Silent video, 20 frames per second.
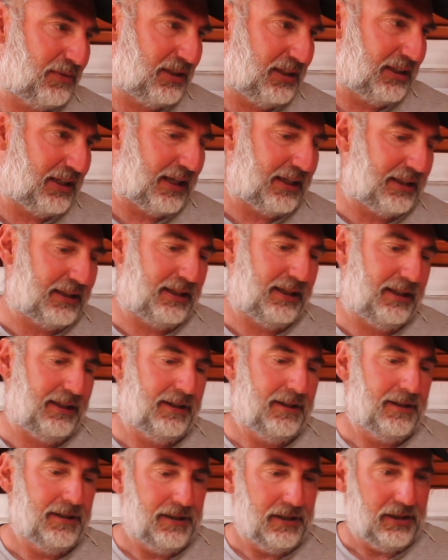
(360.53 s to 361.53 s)
with the
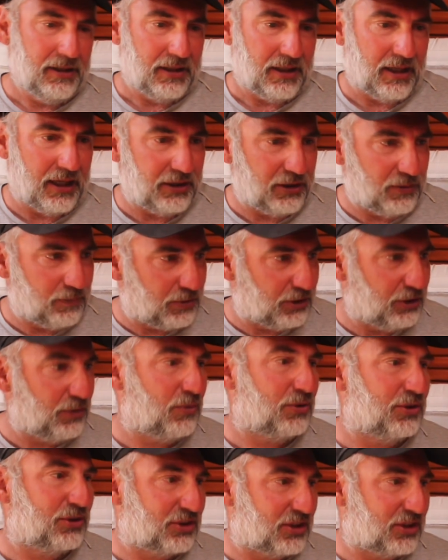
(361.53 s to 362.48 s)
Yankee, but you want to